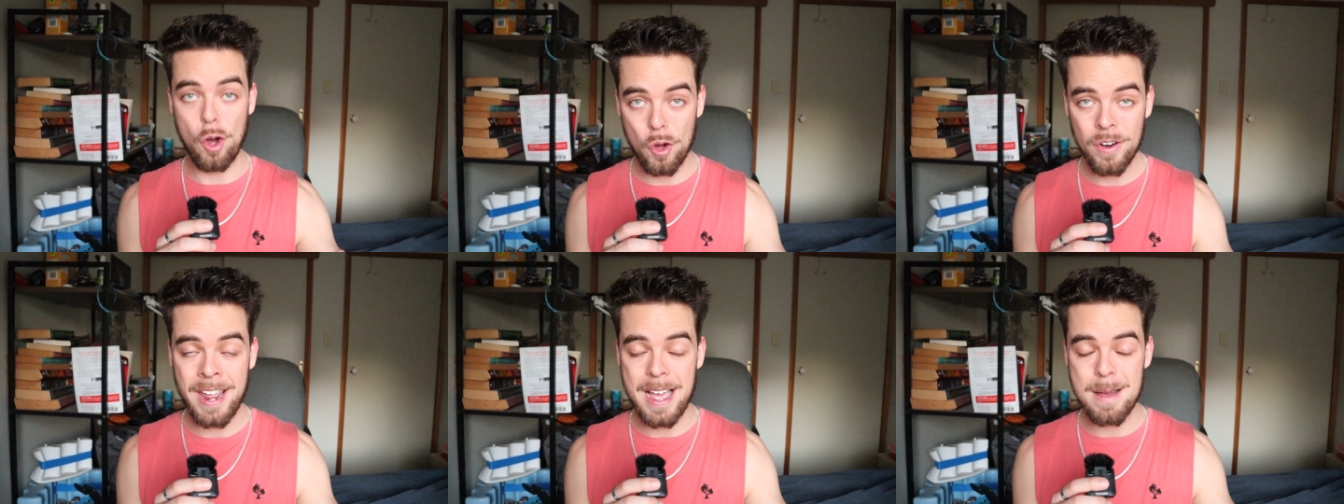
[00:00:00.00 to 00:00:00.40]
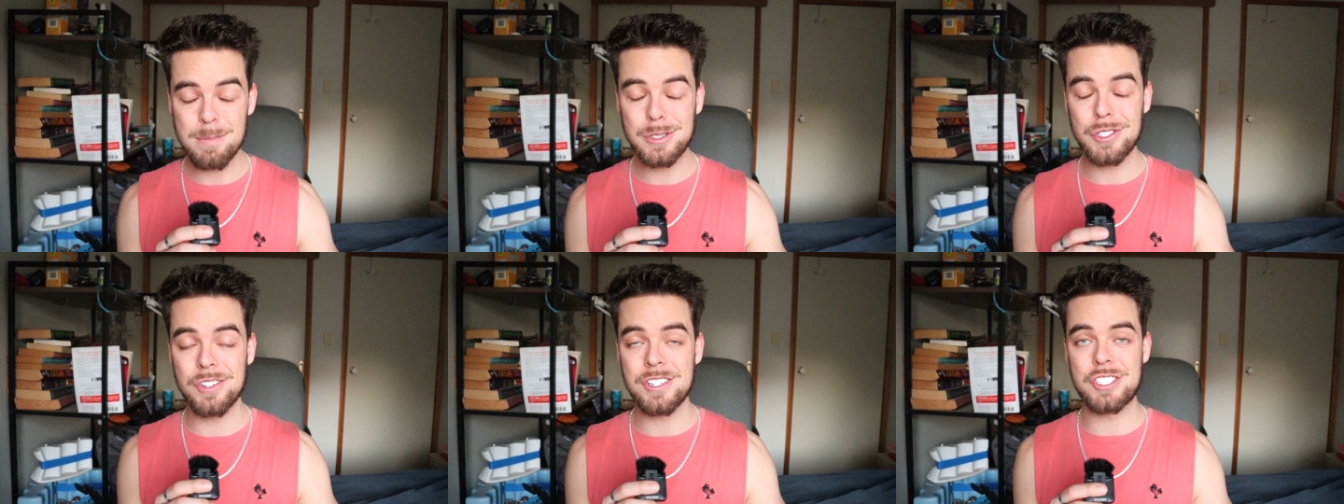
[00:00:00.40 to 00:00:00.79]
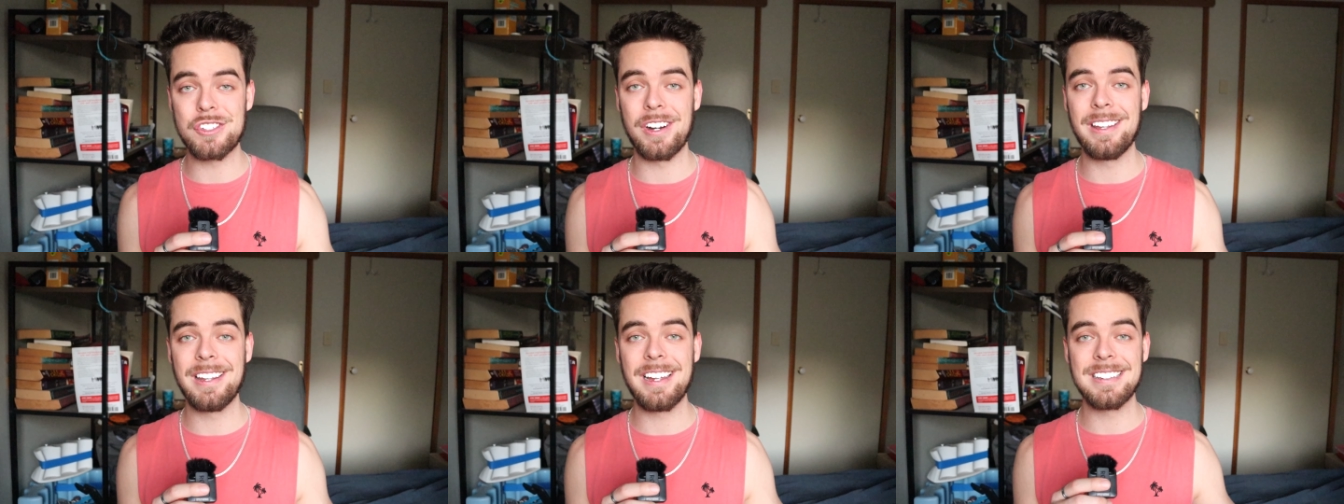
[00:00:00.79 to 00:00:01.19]
on Amazon
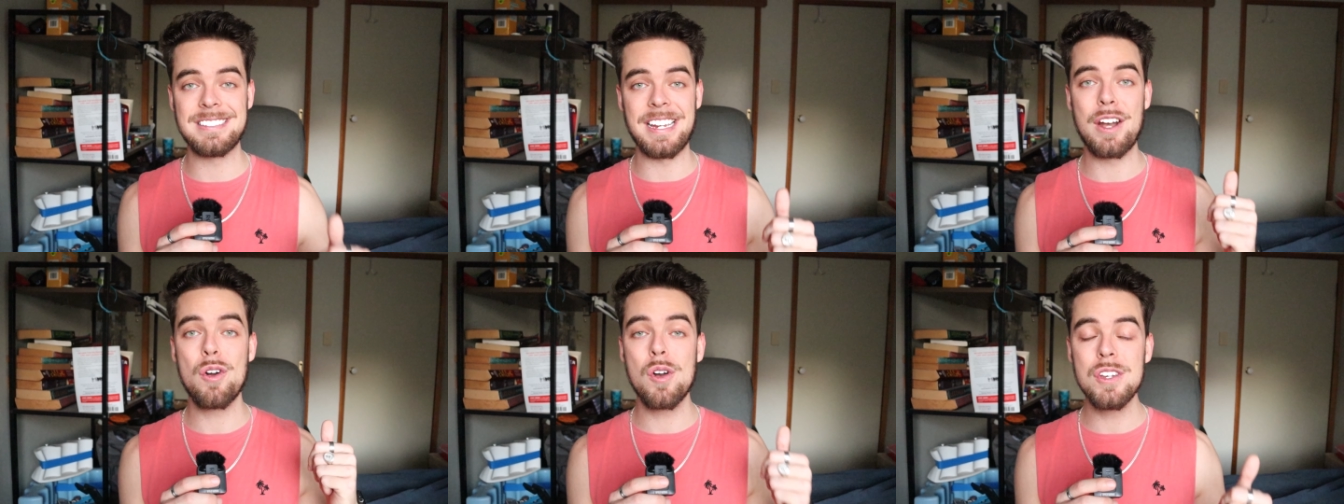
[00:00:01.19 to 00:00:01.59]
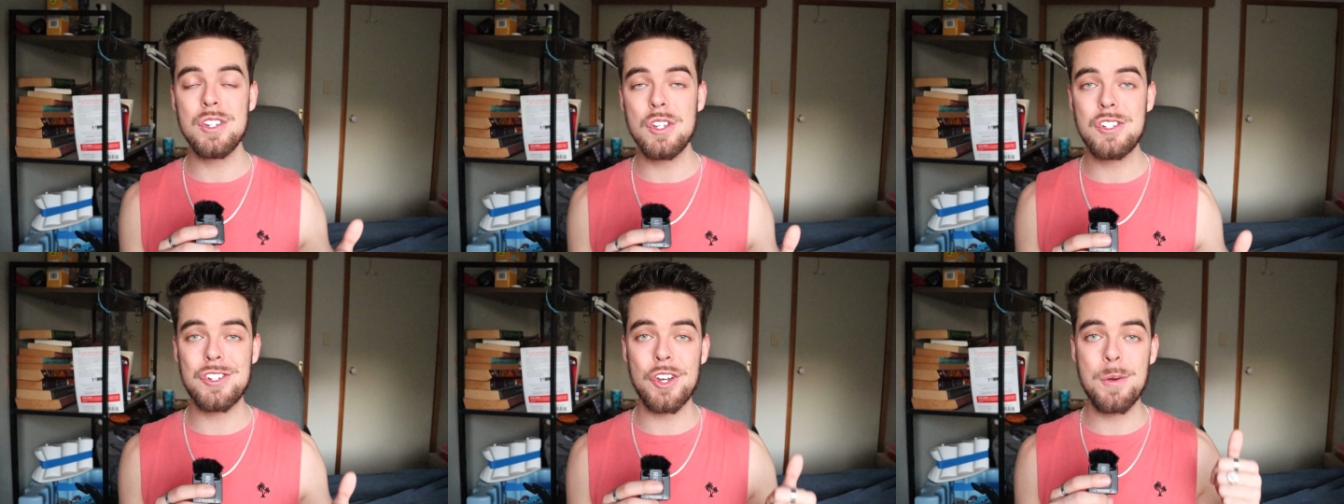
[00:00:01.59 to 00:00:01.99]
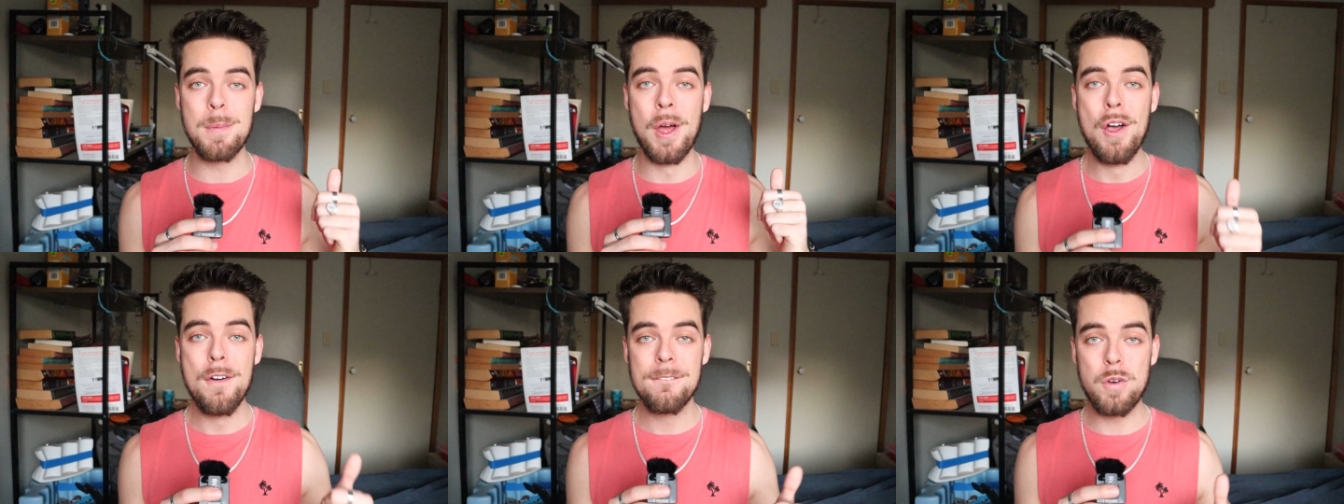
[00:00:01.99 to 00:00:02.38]
Australia. It's here on YouTube
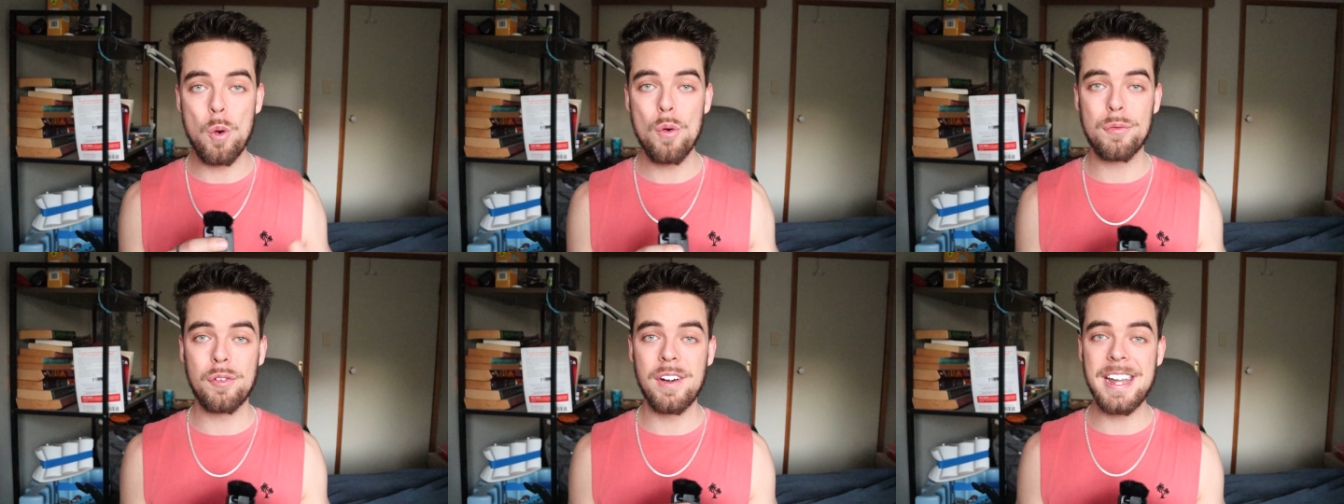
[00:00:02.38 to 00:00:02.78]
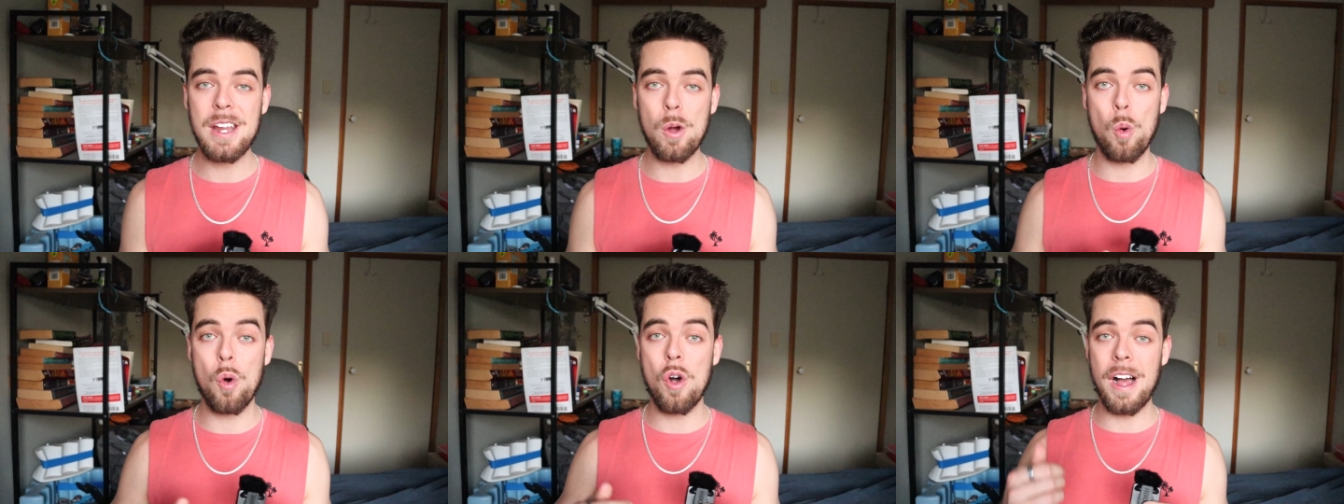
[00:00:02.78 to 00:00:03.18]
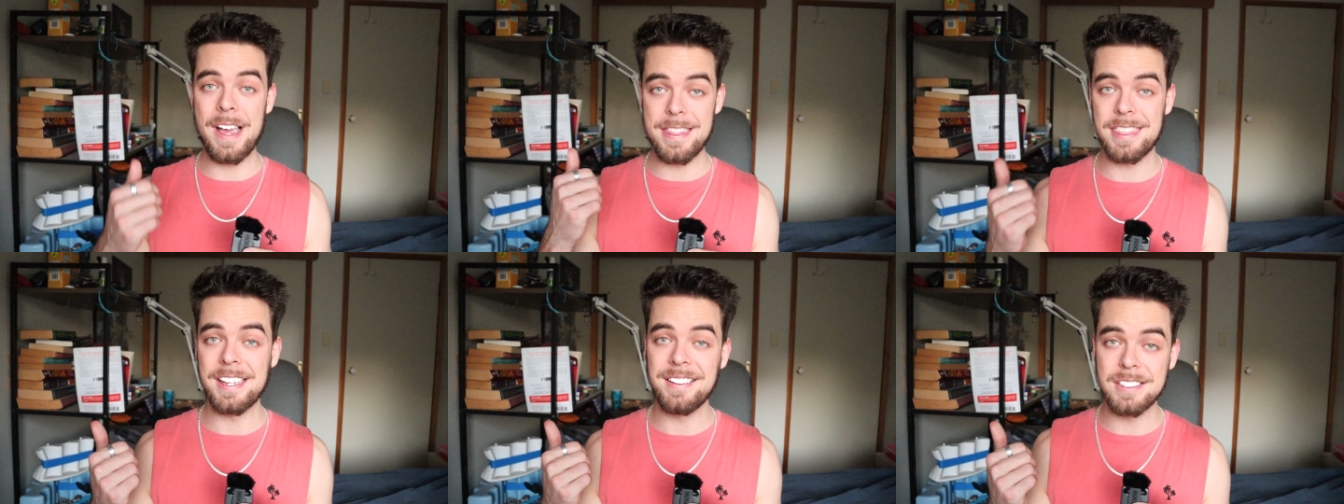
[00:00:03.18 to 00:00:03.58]
for free, or I
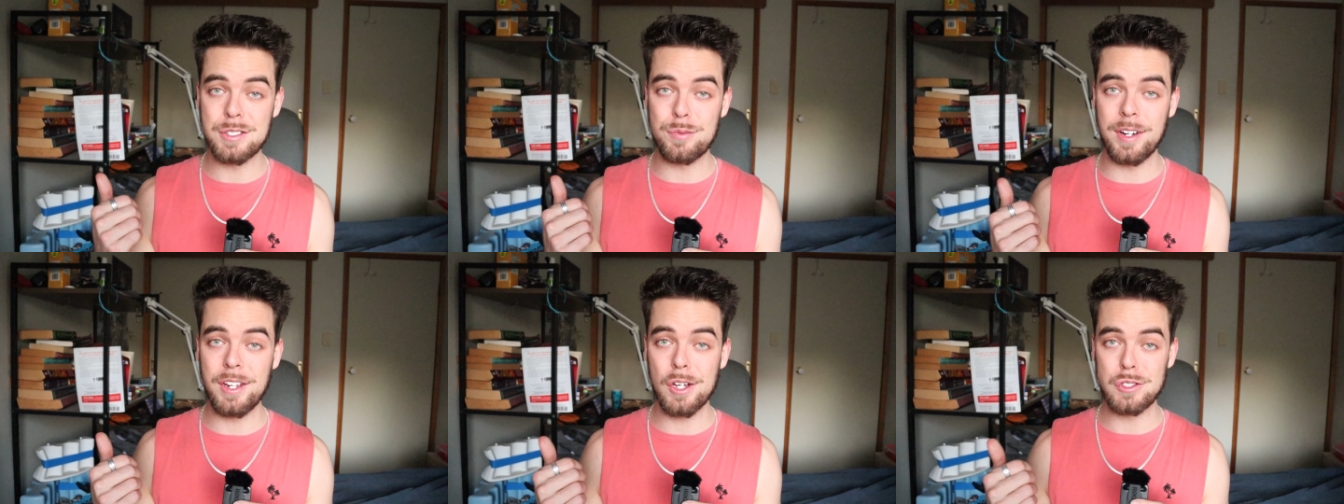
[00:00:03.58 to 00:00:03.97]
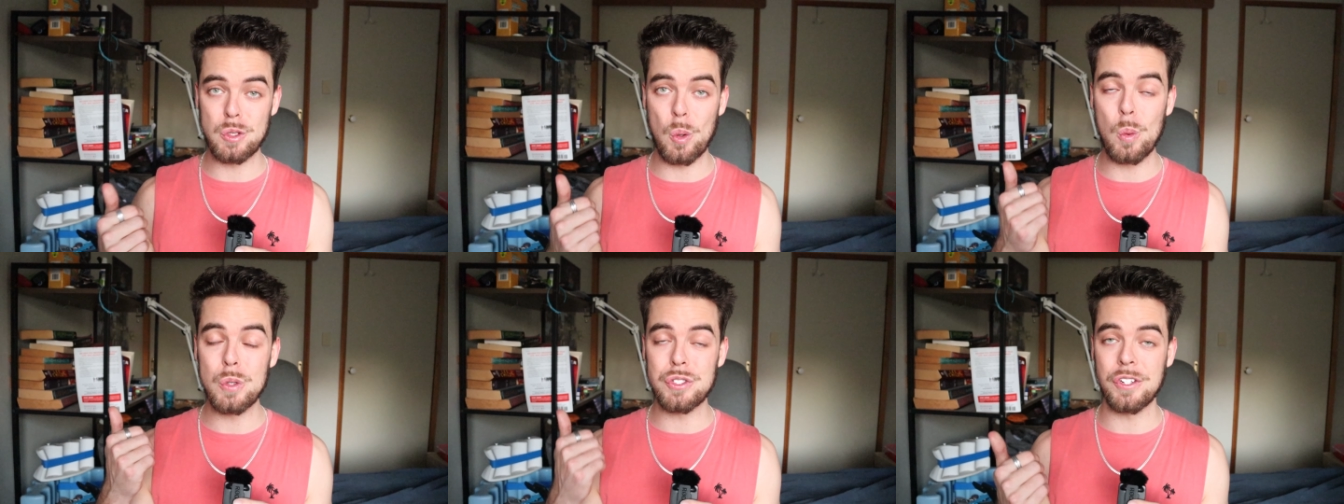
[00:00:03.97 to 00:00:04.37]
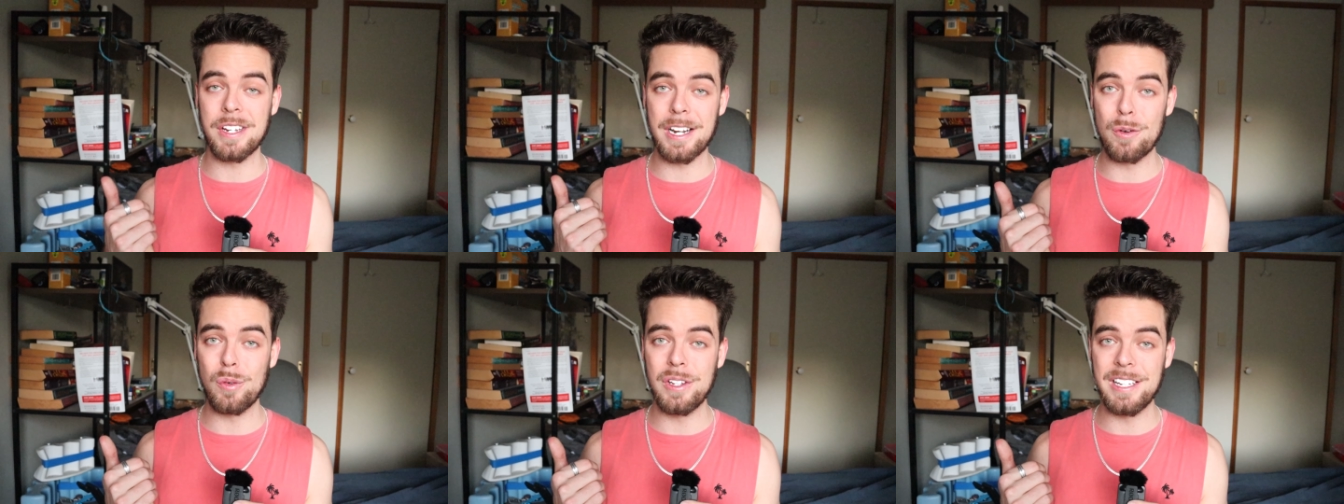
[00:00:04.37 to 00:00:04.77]
think this video is also
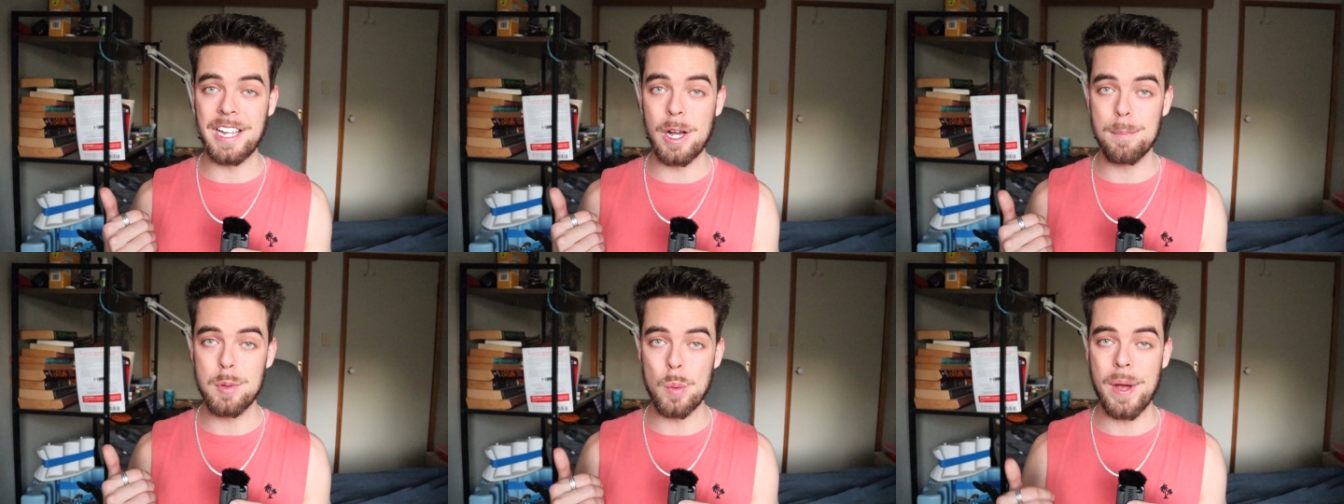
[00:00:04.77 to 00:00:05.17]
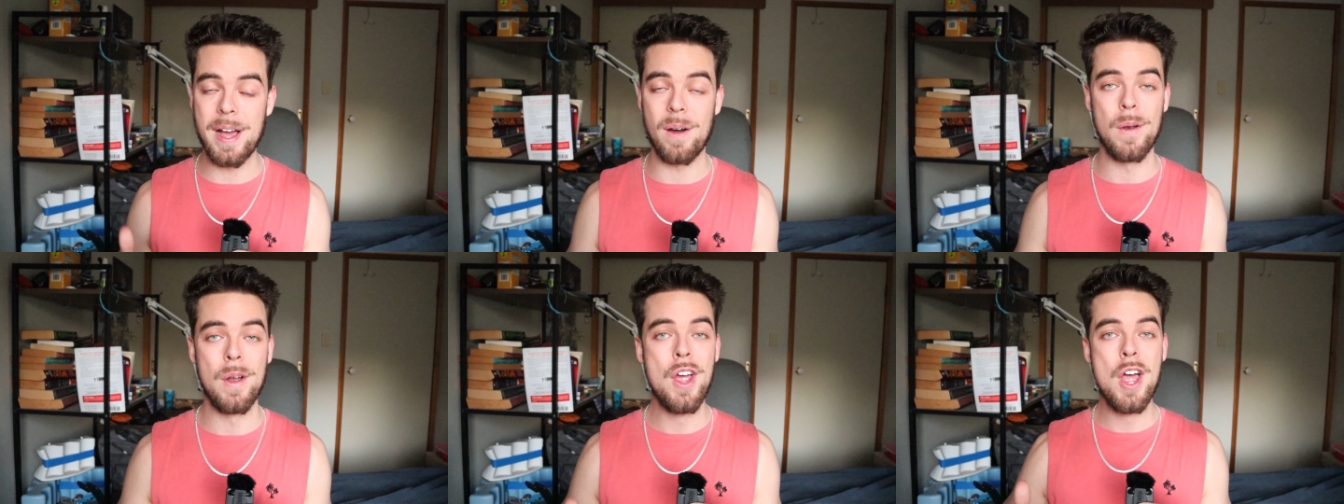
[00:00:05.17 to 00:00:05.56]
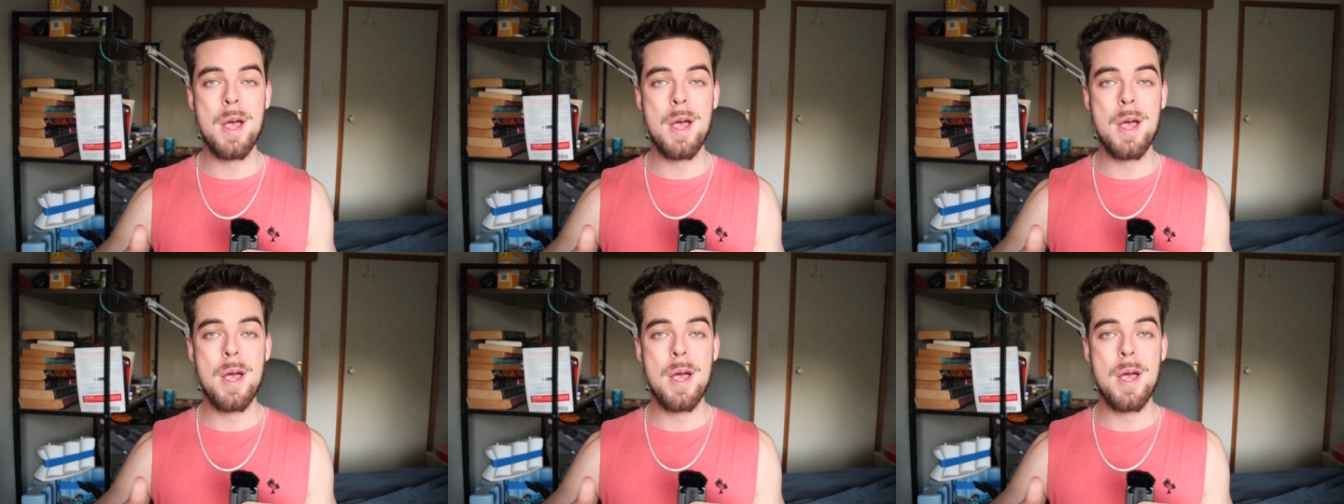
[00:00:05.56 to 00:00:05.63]
gonna really help you out.